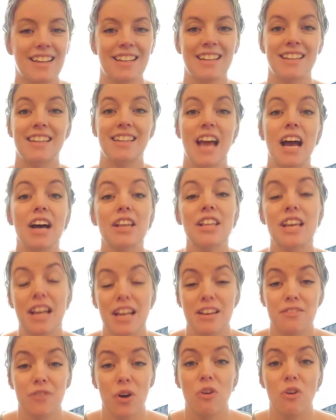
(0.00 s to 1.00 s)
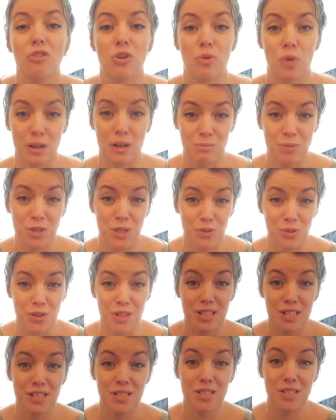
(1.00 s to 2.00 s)
now that I've overwhelmed you
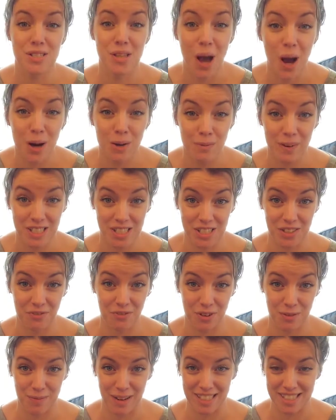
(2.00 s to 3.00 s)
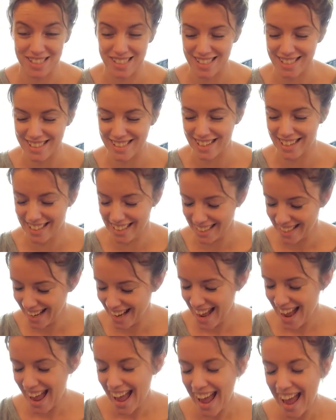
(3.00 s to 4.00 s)
with so much information,
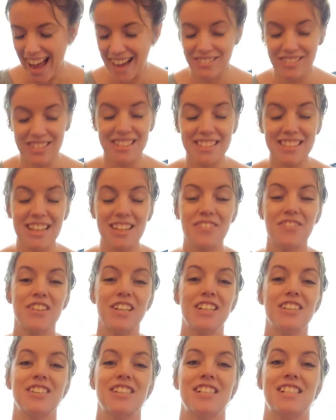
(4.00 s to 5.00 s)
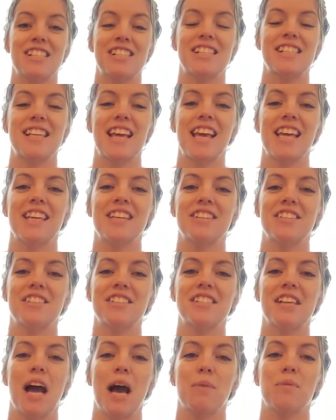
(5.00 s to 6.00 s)
I would love for you to just take your
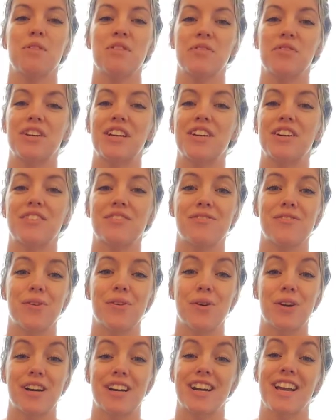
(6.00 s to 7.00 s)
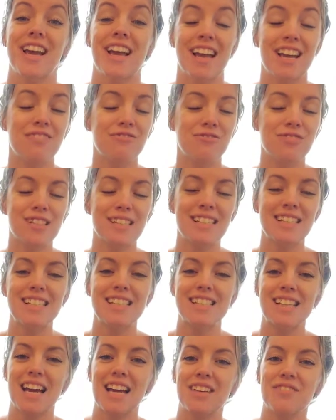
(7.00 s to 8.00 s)
top 3 or 4 and really
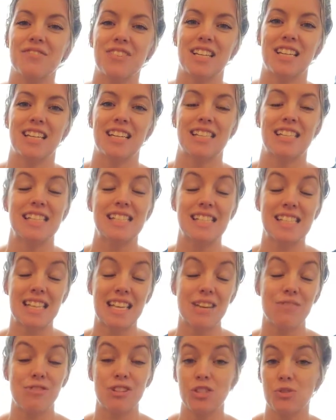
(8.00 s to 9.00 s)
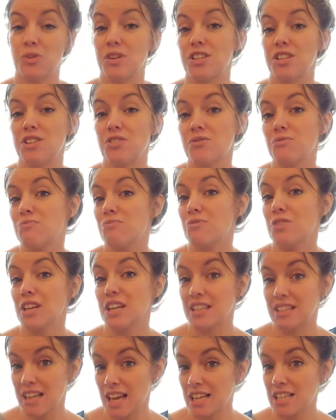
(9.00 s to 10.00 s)
dive in and see which one you
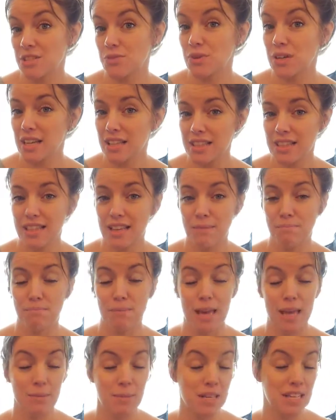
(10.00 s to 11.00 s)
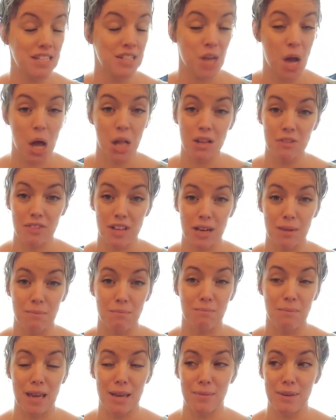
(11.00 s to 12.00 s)
connect with. Maybe it's all of them.
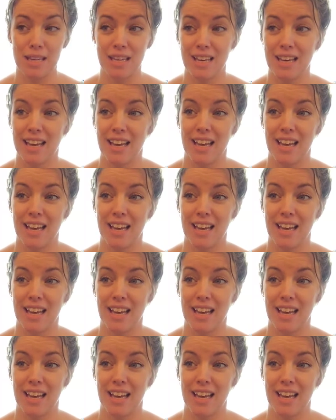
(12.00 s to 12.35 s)
Maybe